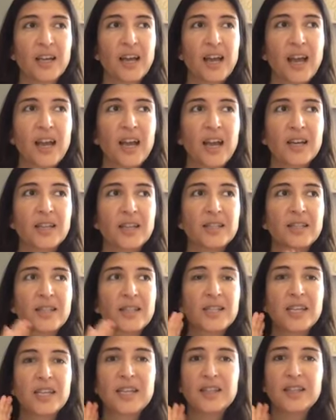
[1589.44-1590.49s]
And
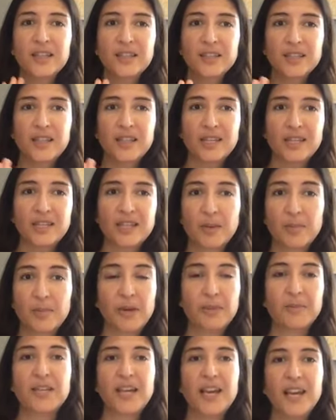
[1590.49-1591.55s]
in this next step
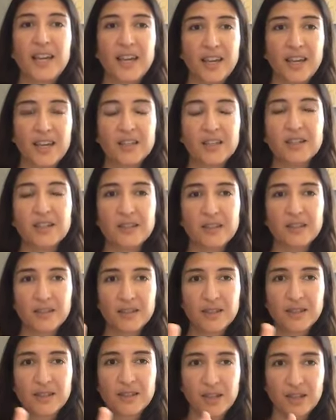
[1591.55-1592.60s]
I'm taking,
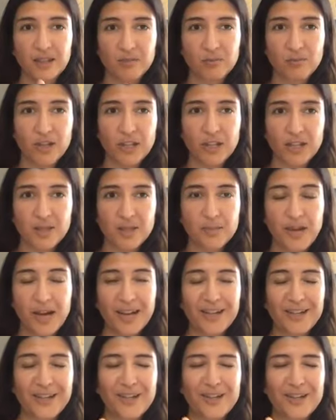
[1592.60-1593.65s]
to bring this
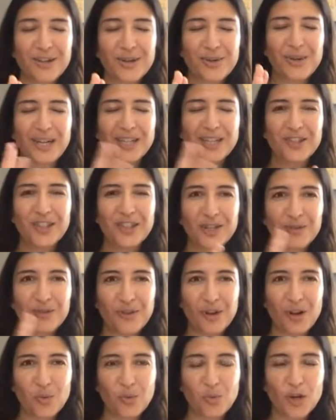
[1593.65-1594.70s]
back to your question of
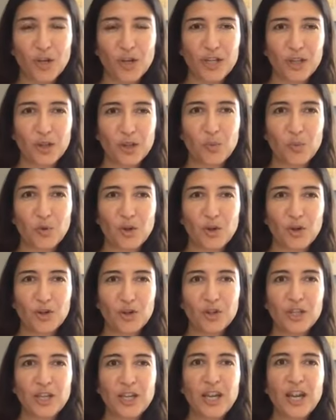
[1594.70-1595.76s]
our work in the
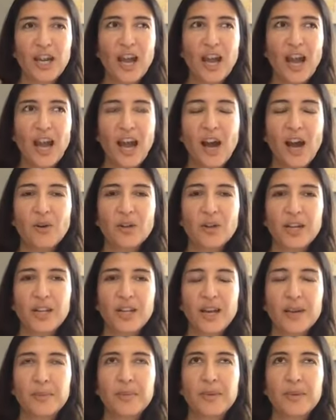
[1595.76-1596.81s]
world, how can
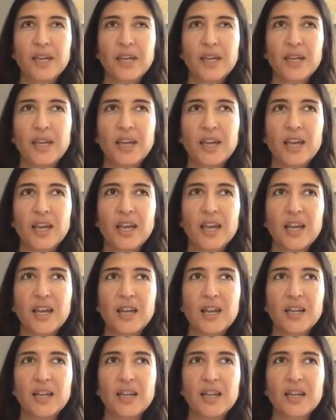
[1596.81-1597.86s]
I be
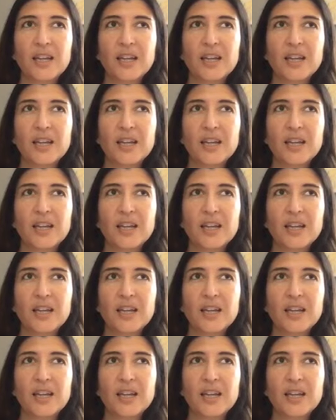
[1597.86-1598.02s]
in